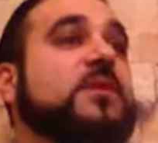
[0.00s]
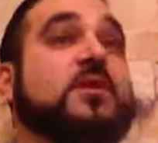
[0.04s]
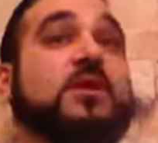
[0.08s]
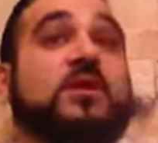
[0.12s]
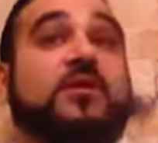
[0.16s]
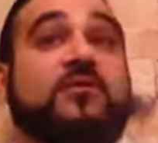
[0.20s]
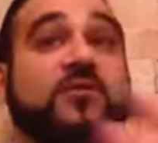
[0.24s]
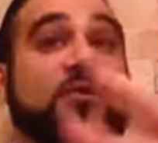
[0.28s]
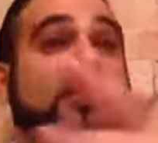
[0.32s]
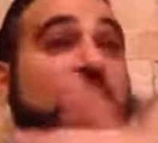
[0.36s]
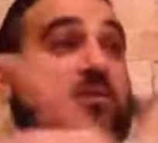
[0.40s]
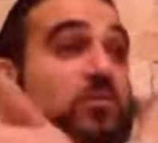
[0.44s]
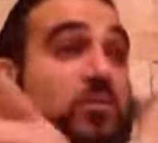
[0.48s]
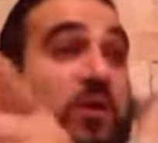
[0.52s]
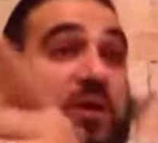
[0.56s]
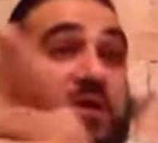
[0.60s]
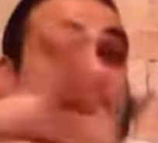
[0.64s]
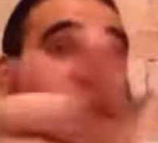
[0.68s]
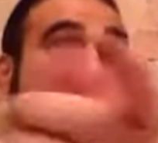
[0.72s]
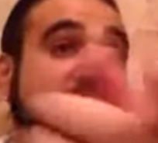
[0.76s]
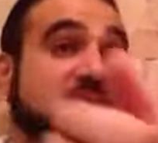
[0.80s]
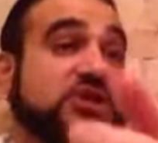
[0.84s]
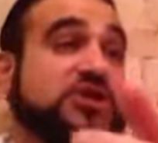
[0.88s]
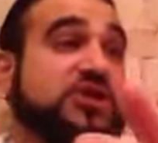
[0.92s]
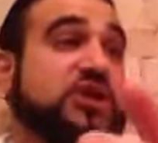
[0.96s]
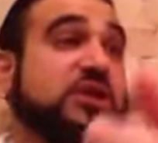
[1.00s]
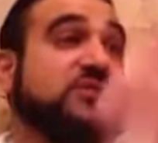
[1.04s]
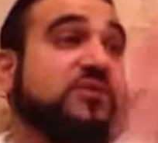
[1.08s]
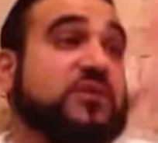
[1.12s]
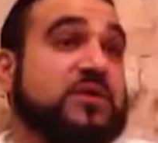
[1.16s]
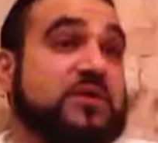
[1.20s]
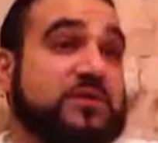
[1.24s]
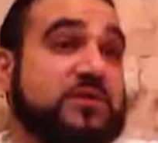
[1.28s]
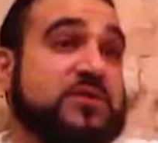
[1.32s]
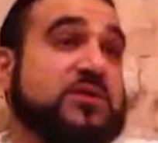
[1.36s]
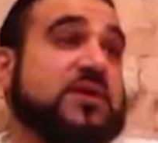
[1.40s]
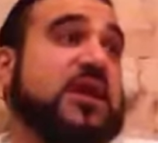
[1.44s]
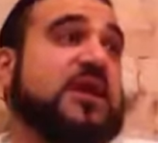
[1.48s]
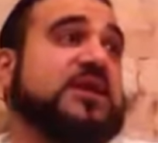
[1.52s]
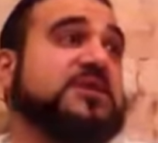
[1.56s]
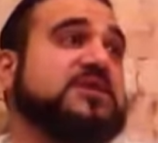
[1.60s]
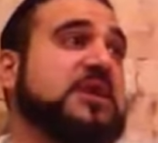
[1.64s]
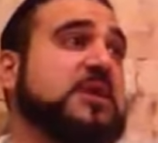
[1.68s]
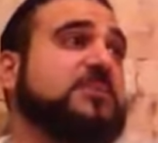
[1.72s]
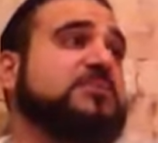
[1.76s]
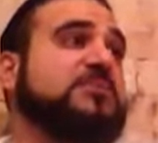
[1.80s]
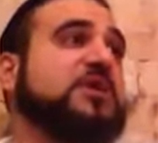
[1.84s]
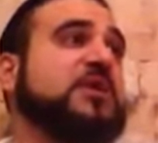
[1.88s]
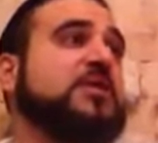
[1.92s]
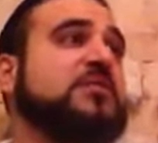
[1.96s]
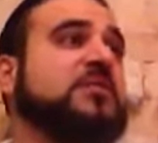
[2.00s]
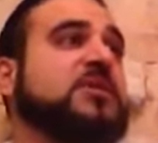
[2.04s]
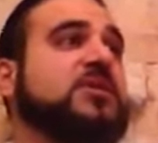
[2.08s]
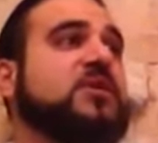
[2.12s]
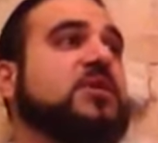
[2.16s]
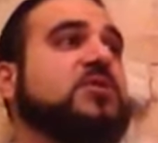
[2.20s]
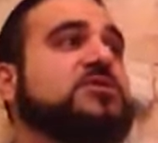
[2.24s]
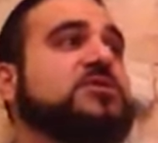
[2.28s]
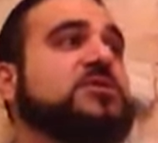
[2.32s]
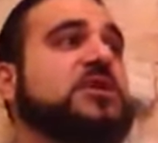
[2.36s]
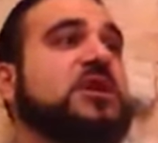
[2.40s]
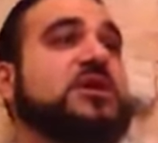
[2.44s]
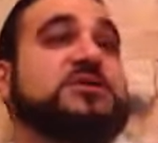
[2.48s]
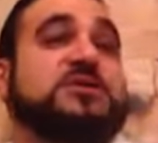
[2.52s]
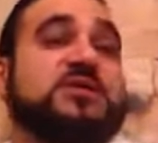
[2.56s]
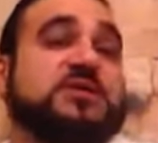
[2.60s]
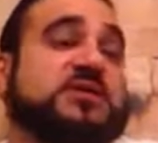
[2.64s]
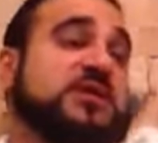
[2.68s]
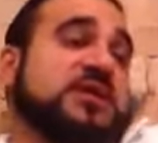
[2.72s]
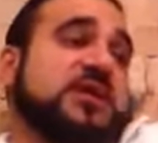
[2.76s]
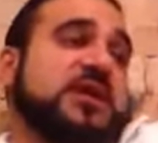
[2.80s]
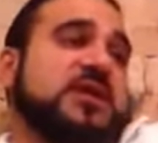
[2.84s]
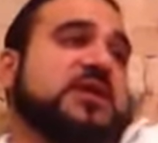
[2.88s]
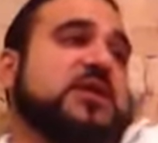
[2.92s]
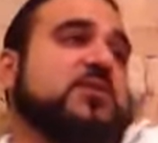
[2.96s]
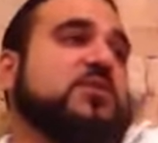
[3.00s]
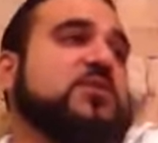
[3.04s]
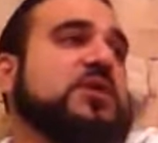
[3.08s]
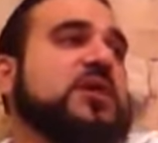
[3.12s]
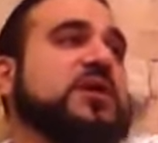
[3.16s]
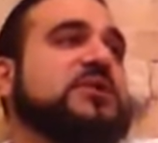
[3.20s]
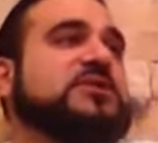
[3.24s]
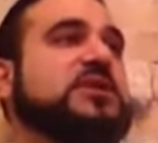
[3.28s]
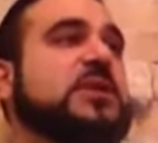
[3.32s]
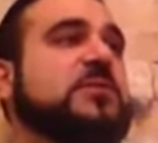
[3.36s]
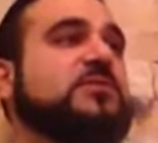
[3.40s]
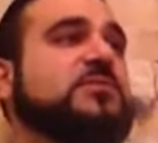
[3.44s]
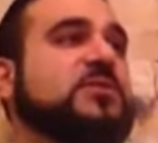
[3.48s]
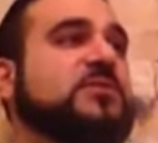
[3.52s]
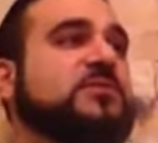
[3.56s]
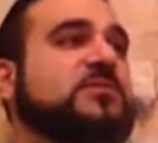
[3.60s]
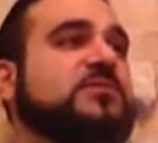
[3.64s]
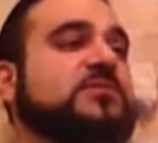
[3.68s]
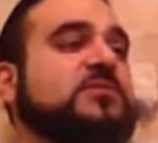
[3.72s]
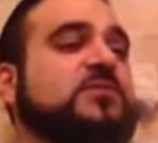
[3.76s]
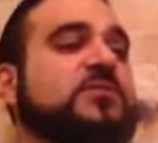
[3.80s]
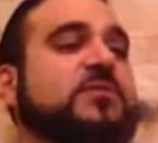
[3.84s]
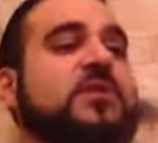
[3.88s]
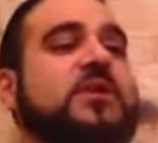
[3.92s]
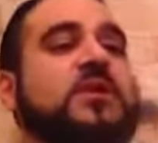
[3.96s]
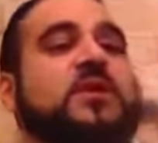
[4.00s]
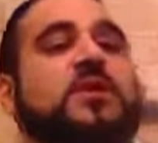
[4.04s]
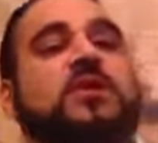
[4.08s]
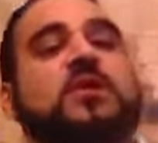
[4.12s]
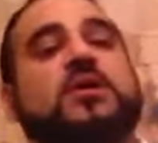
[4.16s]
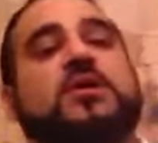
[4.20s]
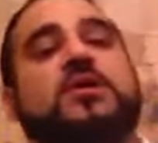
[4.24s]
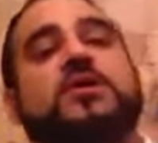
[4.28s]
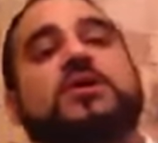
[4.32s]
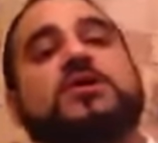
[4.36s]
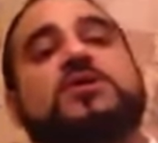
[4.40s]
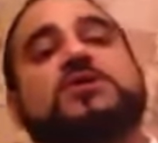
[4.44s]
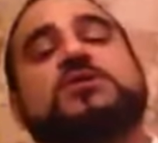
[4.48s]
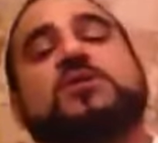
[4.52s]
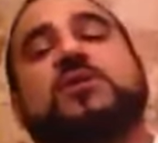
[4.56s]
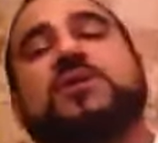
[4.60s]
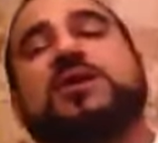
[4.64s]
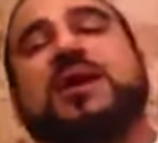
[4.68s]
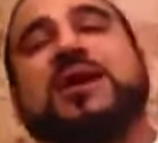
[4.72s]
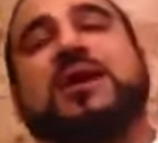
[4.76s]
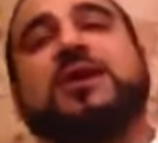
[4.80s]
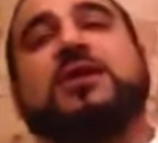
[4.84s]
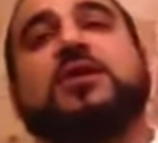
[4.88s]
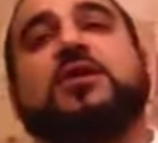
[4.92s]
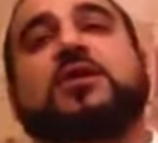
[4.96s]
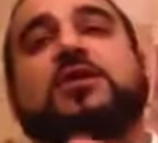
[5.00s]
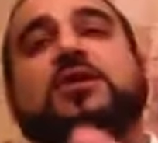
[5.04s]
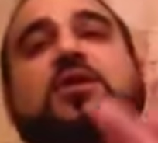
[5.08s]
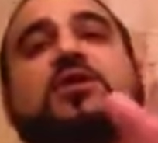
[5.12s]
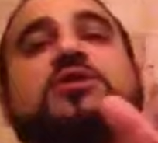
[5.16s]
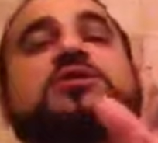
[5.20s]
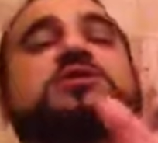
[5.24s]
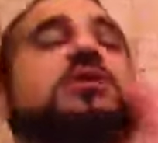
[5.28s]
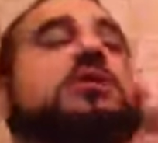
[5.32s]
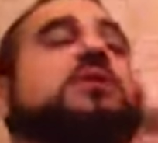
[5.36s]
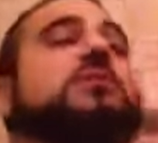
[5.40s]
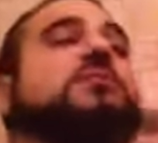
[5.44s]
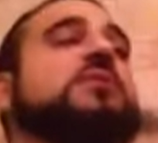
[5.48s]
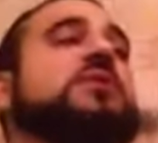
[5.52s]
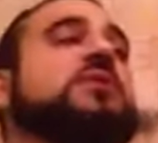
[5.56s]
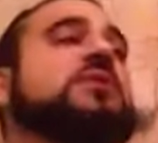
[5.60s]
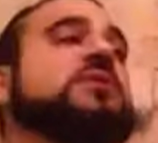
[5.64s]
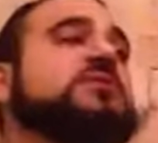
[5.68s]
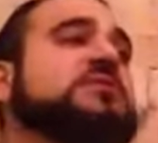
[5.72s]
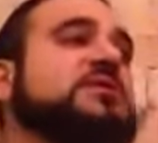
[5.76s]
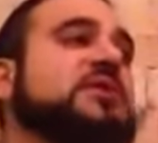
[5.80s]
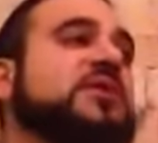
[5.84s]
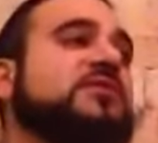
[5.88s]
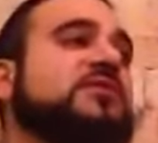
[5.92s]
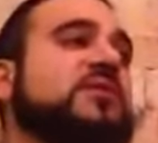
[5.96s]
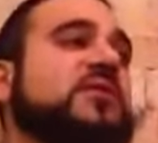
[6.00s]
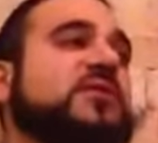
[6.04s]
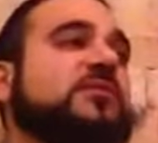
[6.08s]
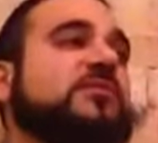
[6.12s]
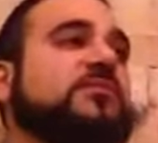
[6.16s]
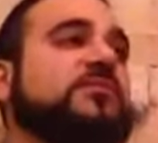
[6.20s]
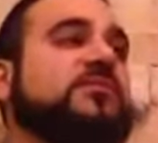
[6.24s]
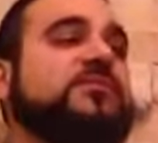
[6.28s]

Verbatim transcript: If he went to the yeshiva, they accepted him in those days, and today they wouldn't accept him. So again, looks can be deceiving.